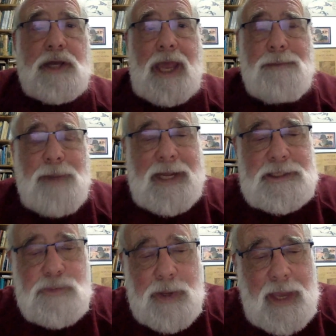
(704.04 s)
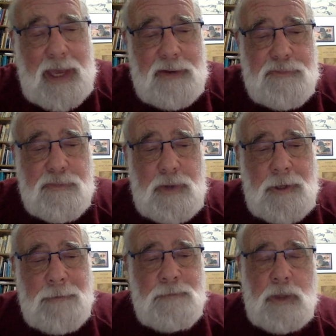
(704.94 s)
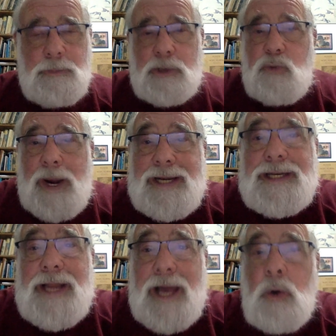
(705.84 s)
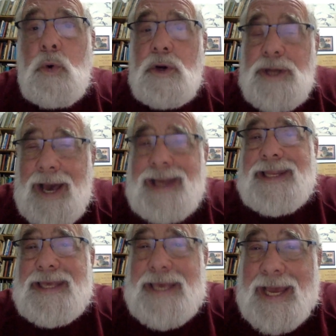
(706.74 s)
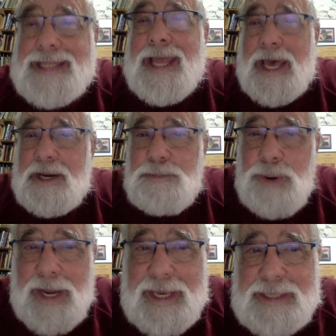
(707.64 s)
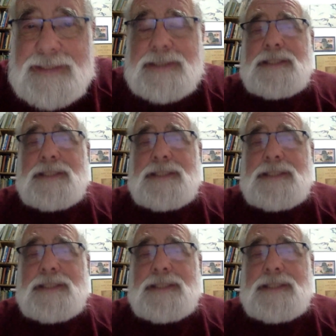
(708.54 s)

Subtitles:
the campaigns we have. But right now, we're not yet at a place